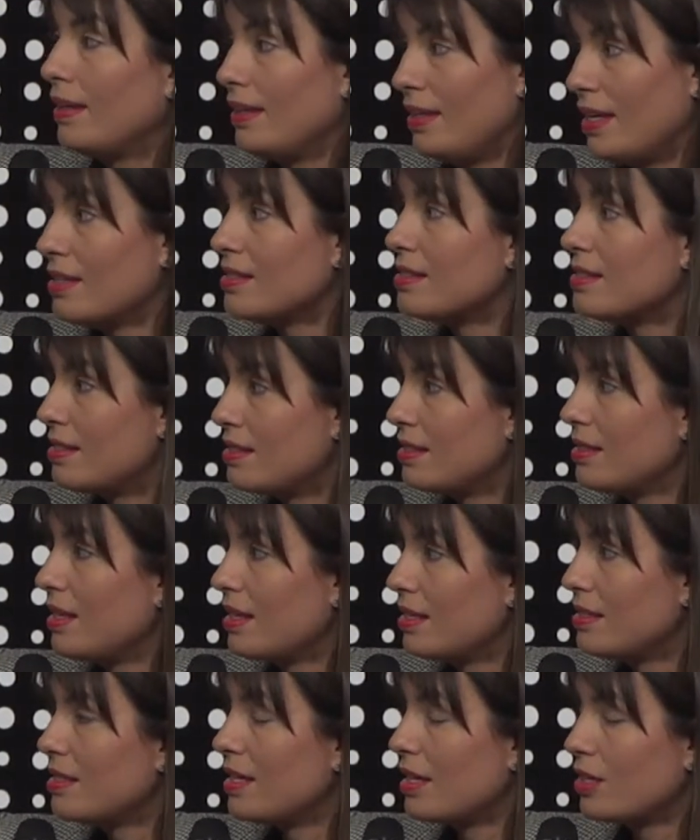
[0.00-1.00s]

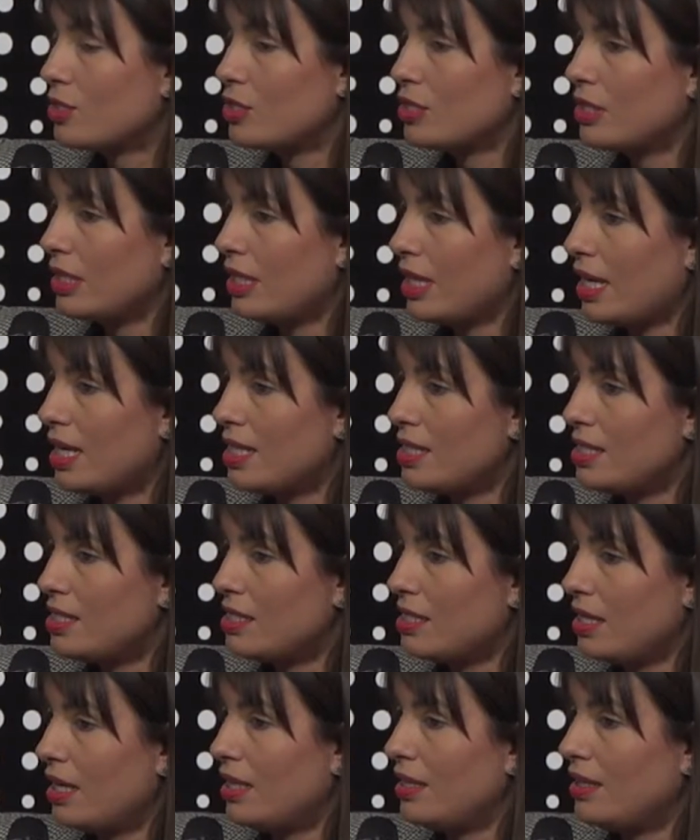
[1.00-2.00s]
Yes, actually,
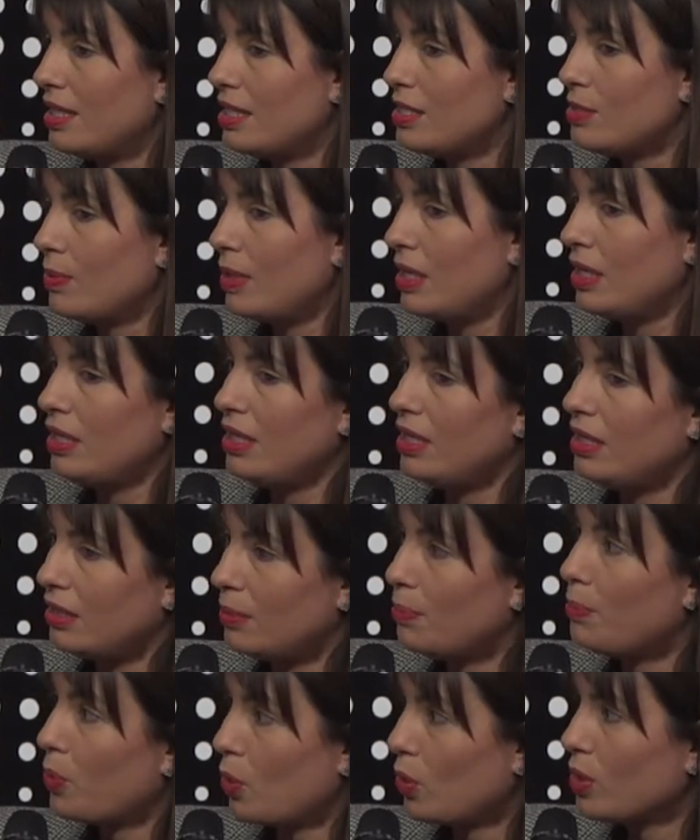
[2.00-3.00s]
yes. And that's why in
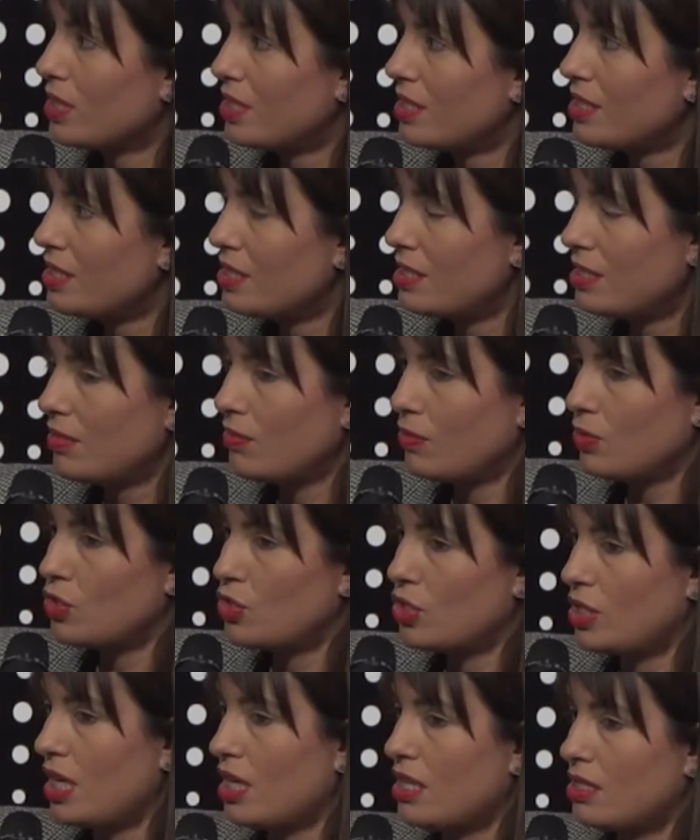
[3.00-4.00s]
the process,
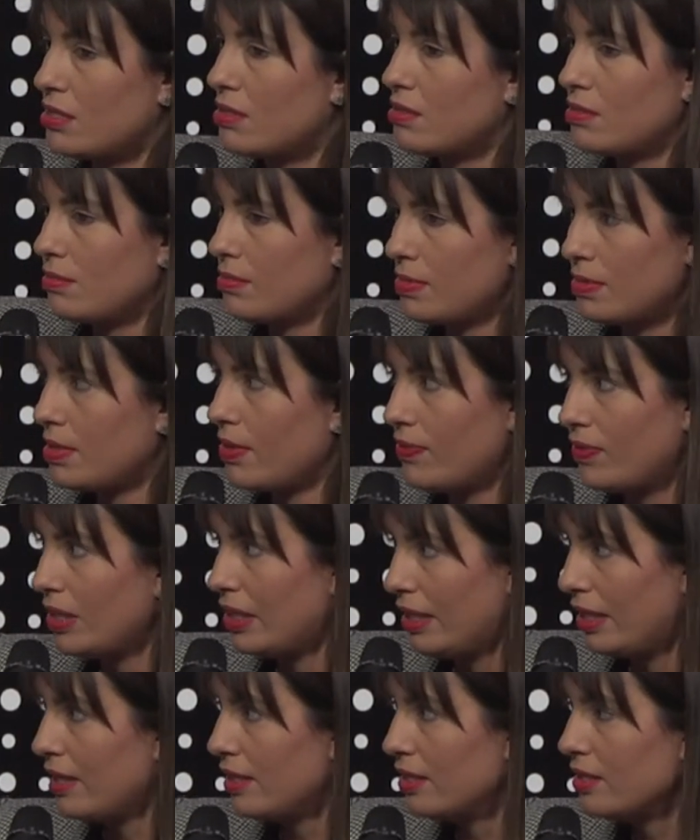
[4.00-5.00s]
which takes several
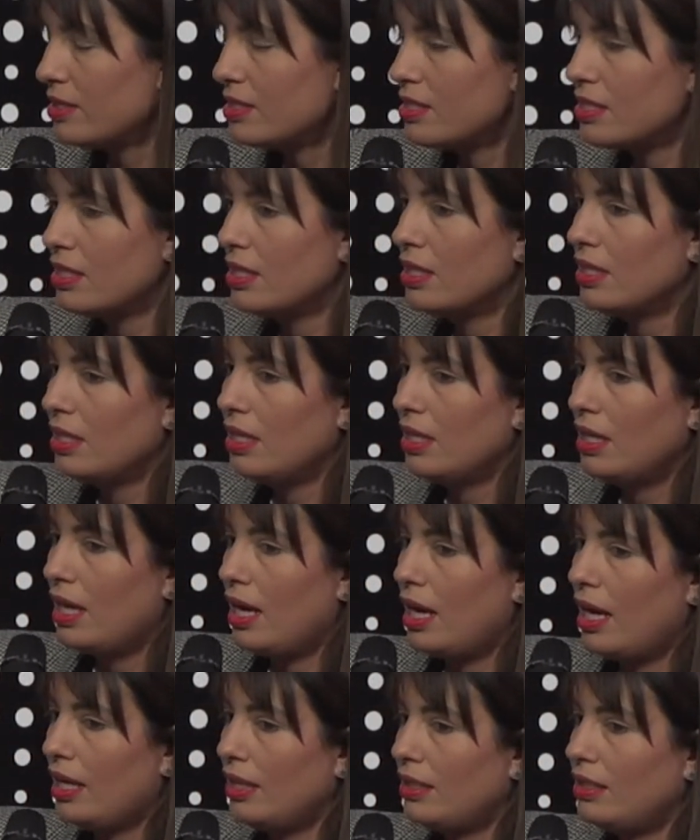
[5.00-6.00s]
years,
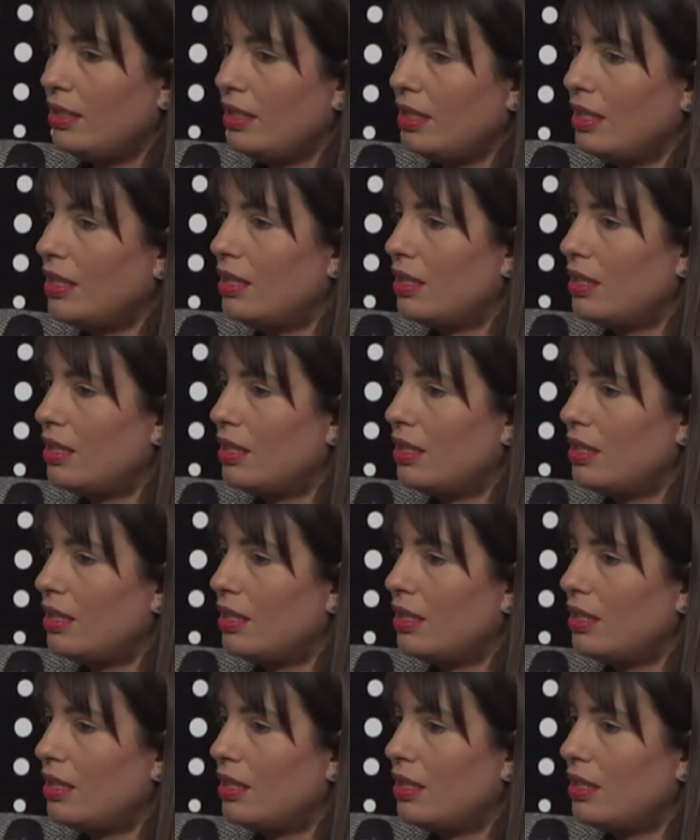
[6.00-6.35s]
I think